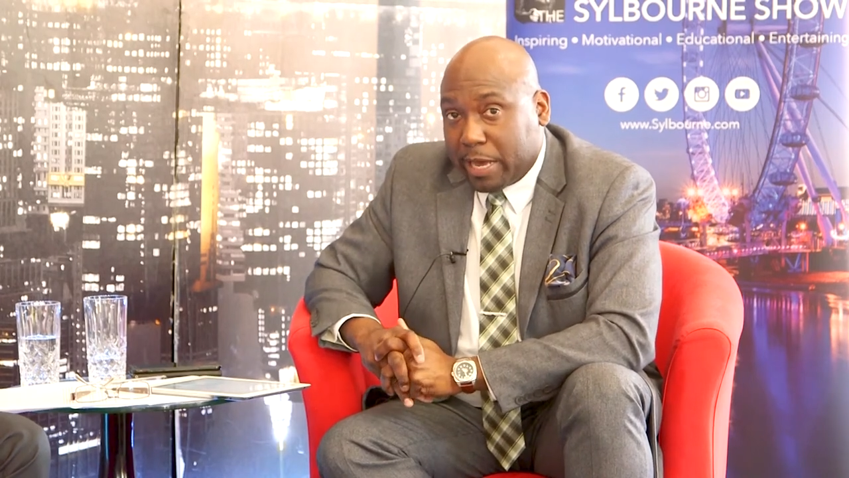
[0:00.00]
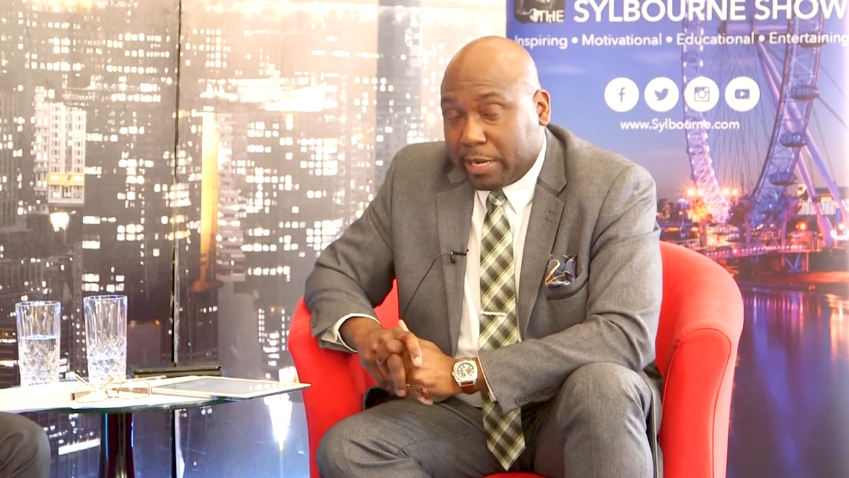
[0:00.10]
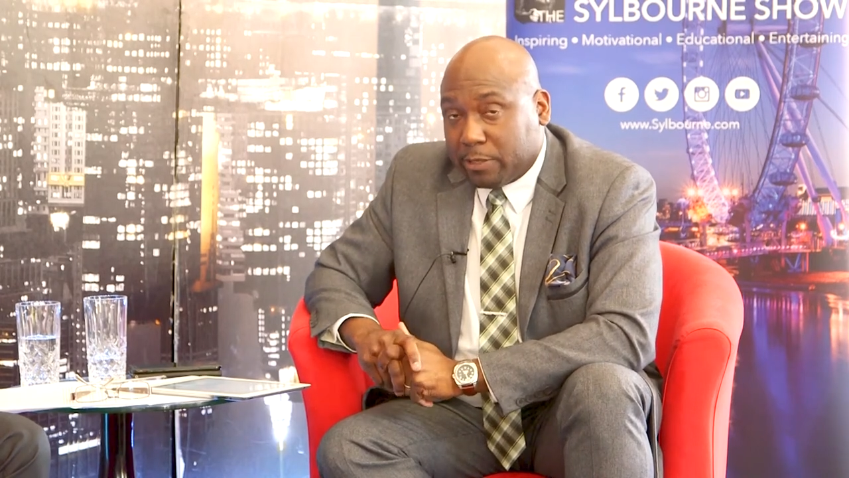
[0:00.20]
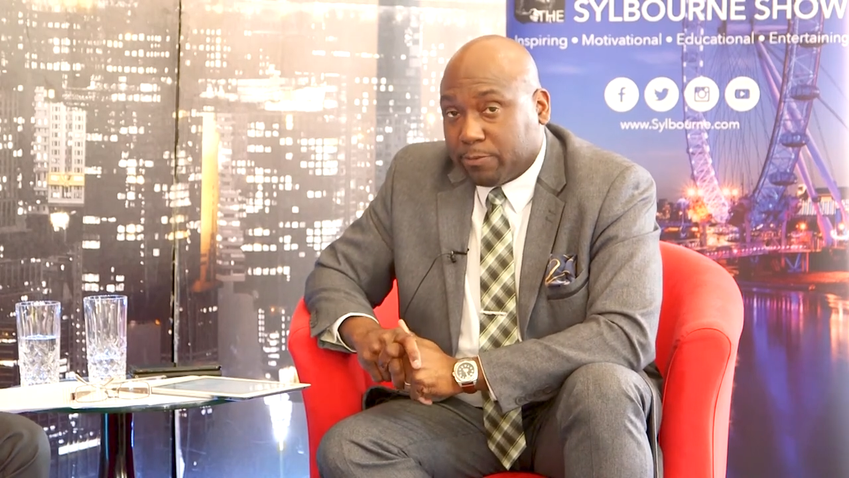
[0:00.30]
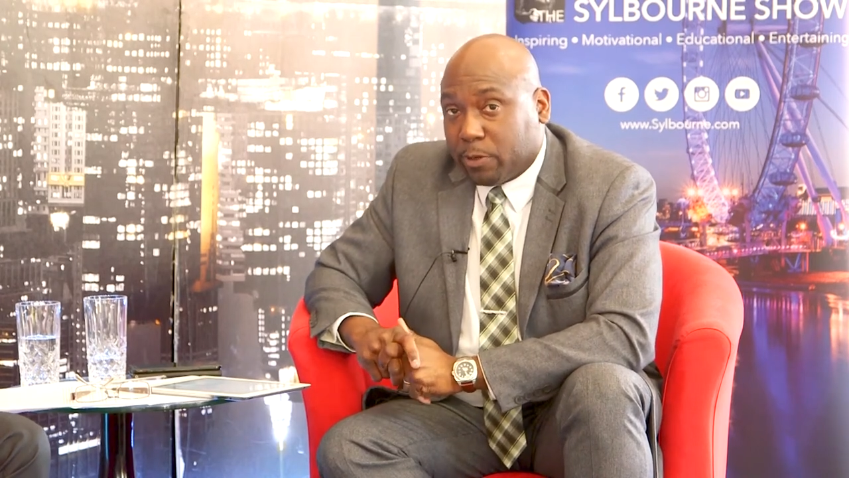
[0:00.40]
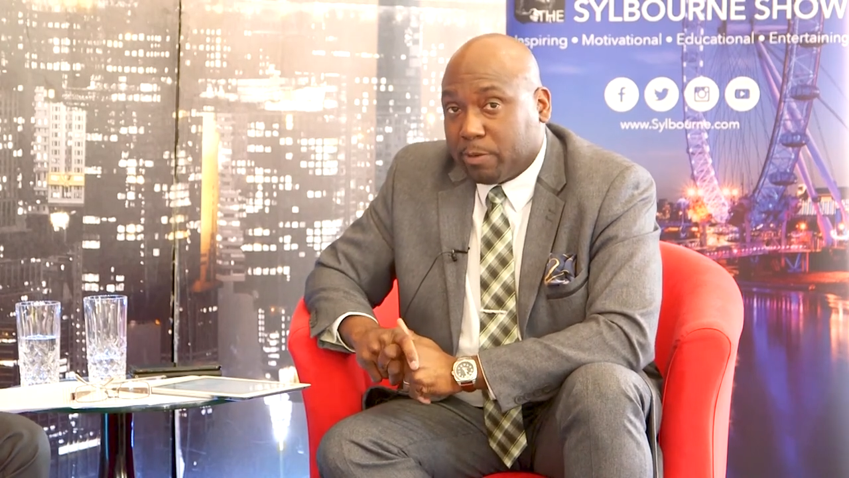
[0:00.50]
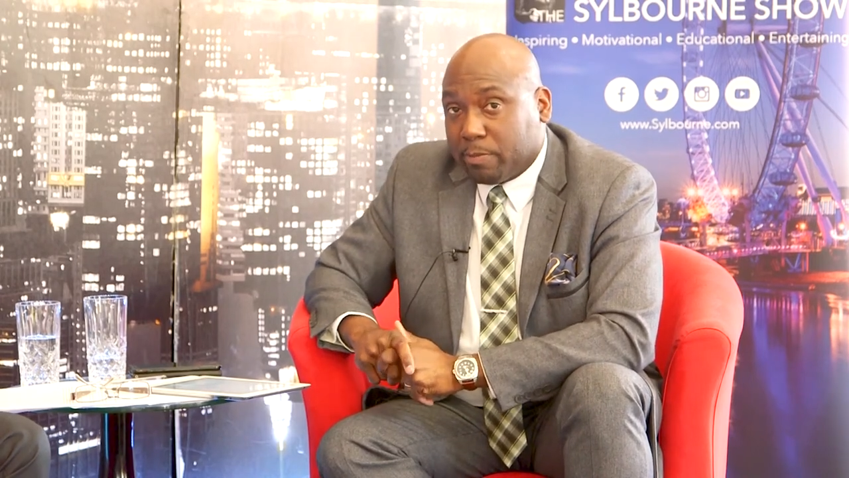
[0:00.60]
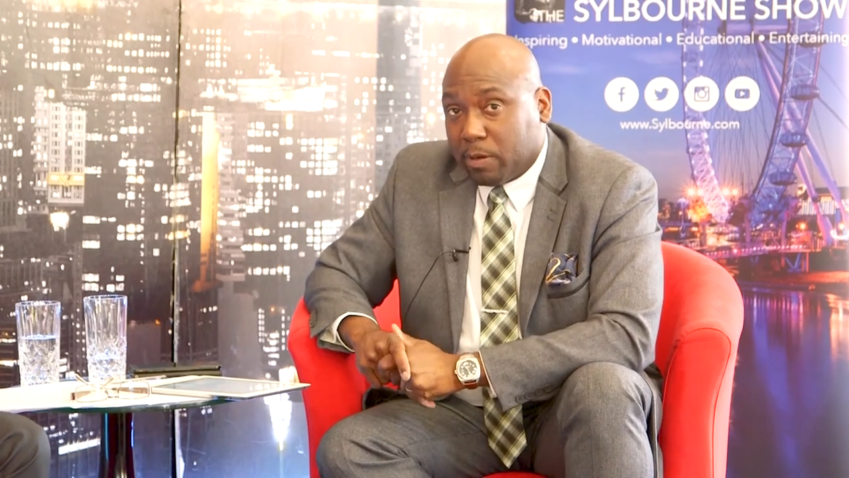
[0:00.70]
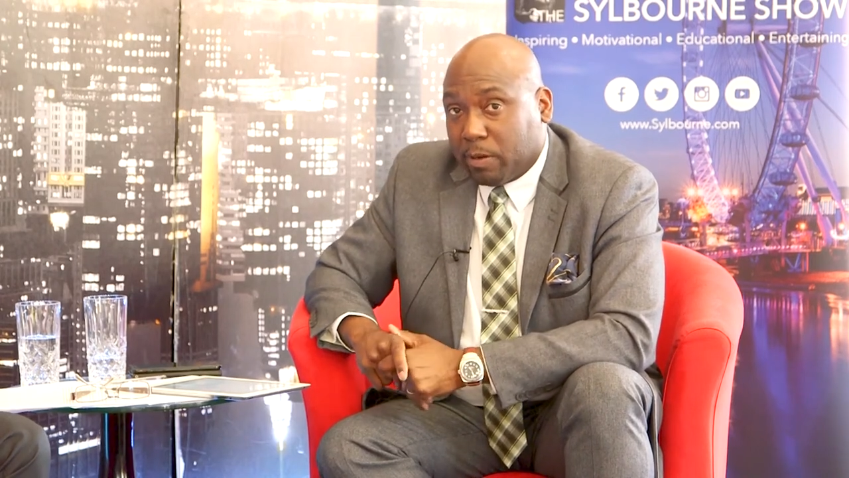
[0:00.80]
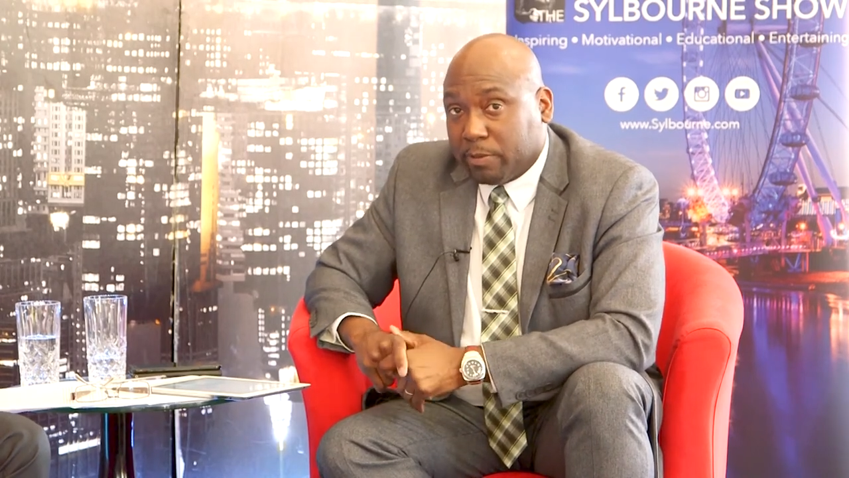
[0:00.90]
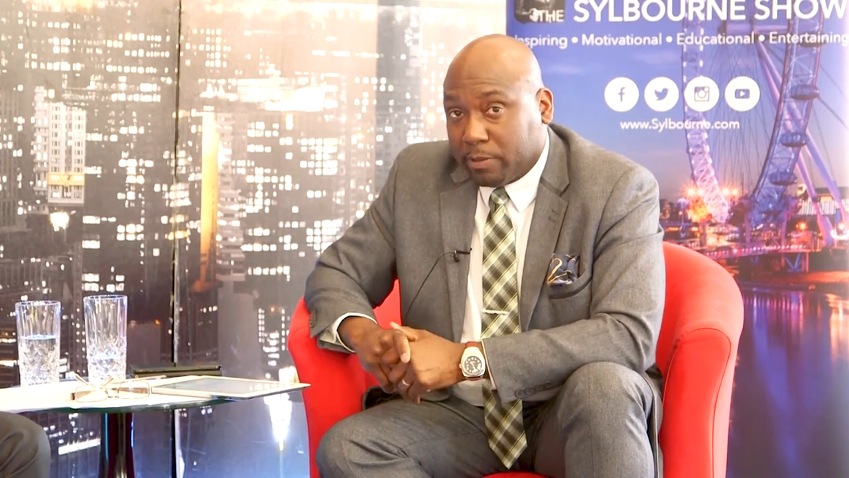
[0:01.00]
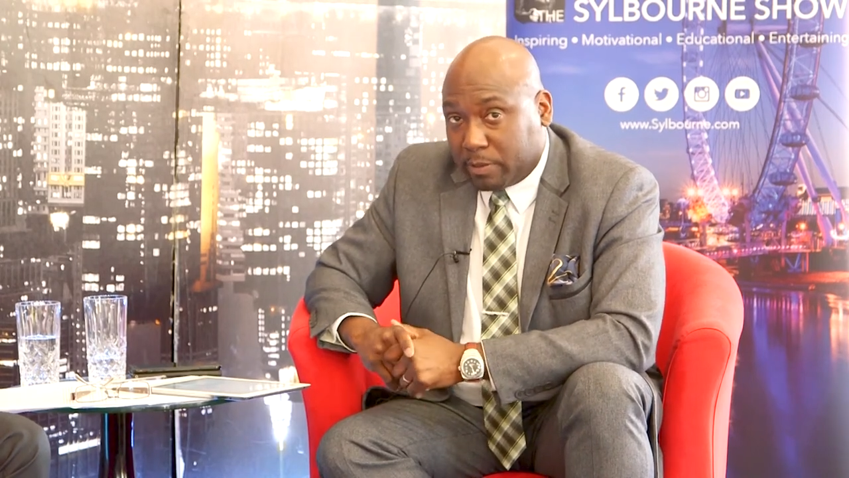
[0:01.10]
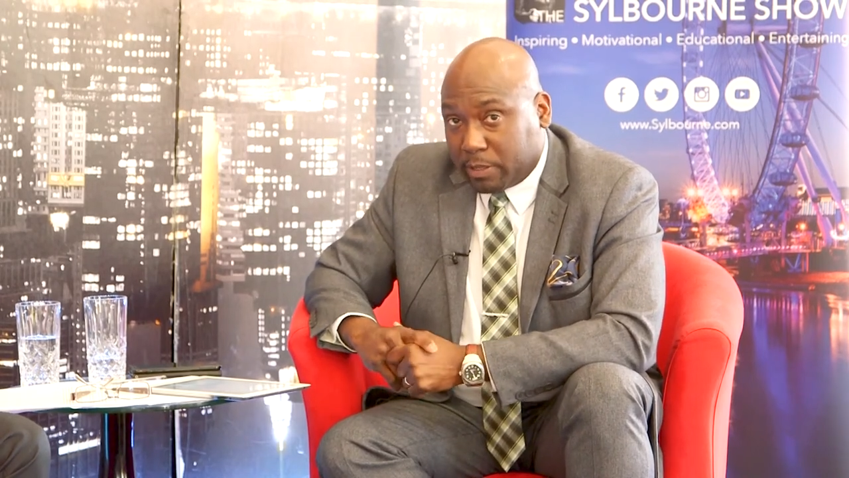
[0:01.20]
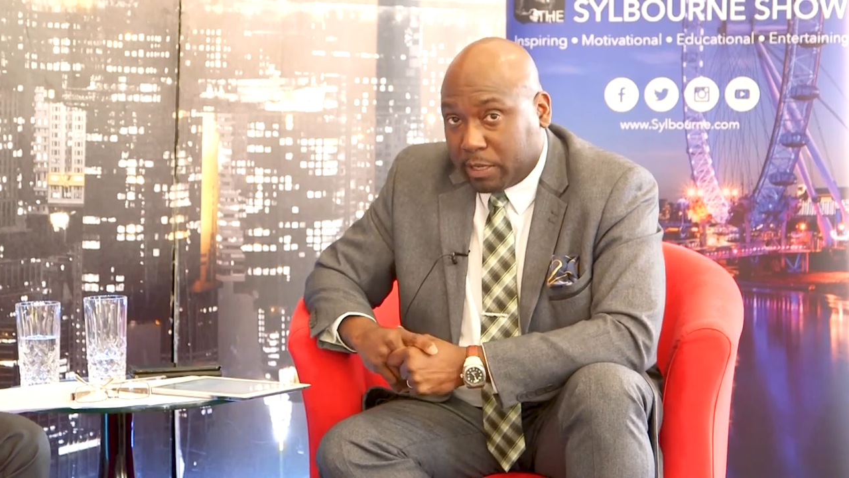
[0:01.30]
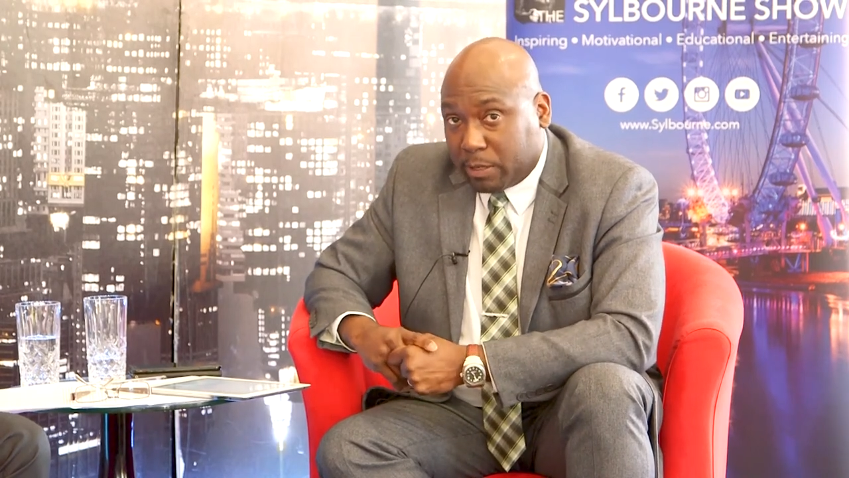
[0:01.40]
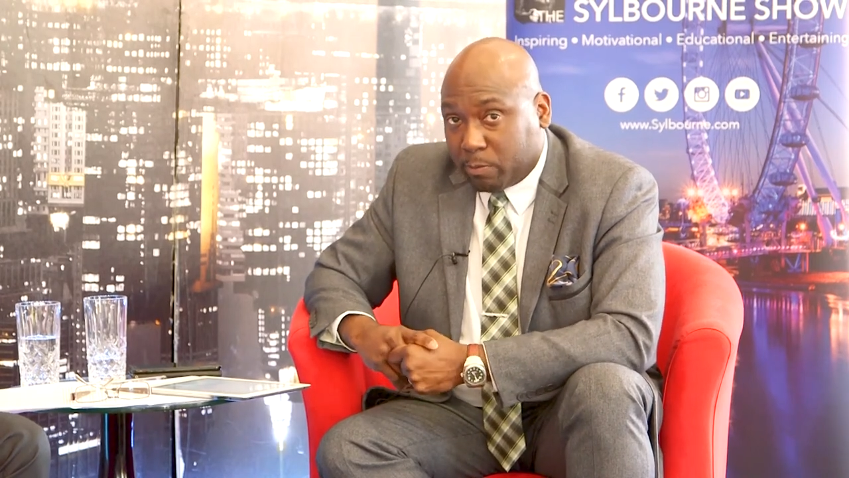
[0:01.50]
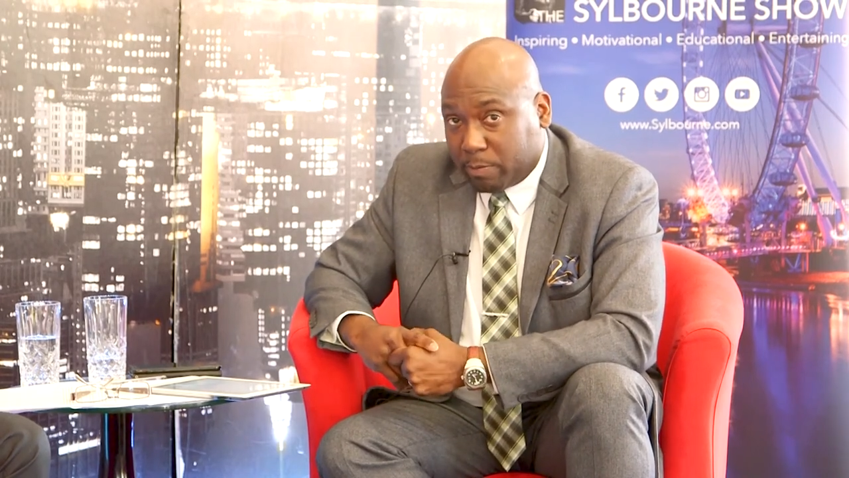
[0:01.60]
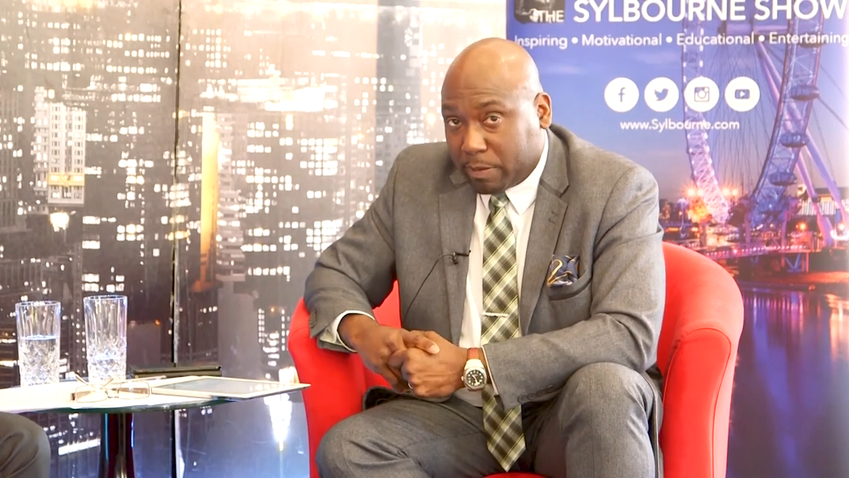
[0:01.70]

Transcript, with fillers: and his firm on the